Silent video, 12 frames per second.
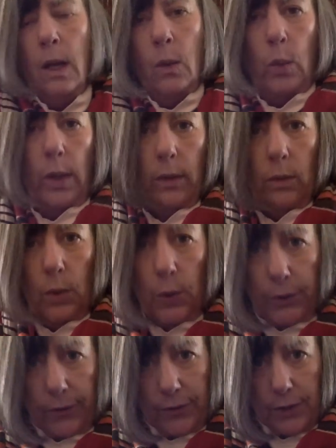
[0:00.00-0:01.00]
We will
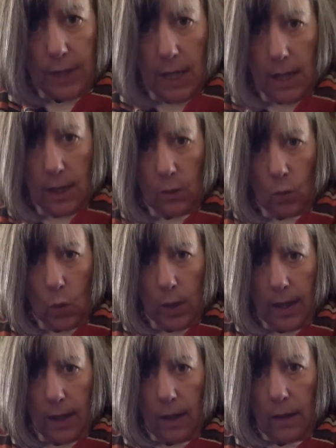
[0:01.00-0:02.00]
start
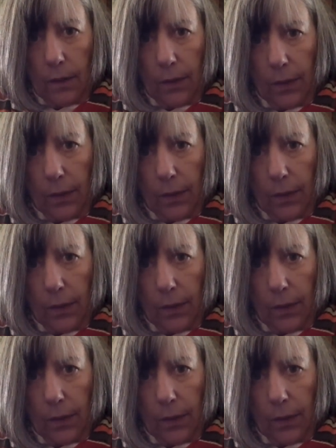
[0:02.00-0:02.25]
with